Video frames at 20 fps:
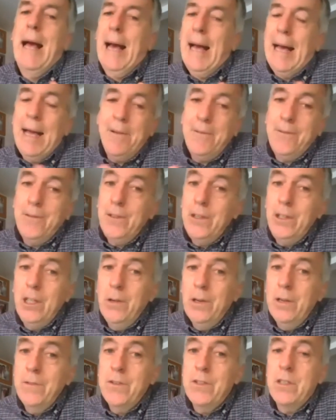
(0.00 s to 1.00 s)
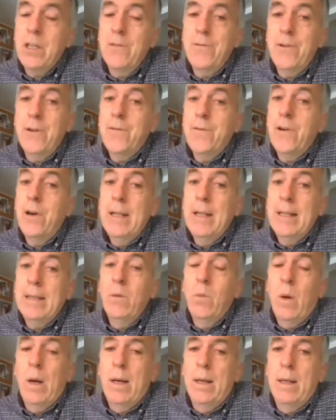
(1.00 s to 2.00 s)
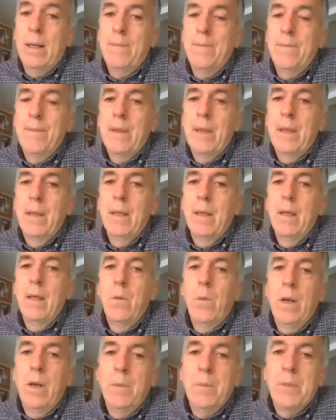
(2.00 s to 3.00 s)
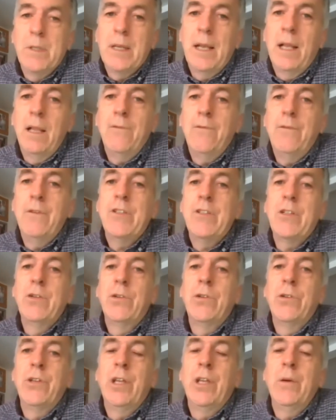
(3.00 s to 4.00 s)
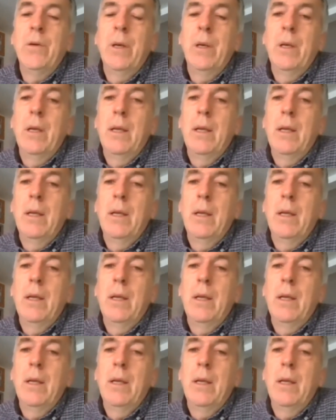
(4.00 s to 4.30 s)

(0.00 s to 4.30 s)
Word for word: after you have suffered for a little while, will himself restore you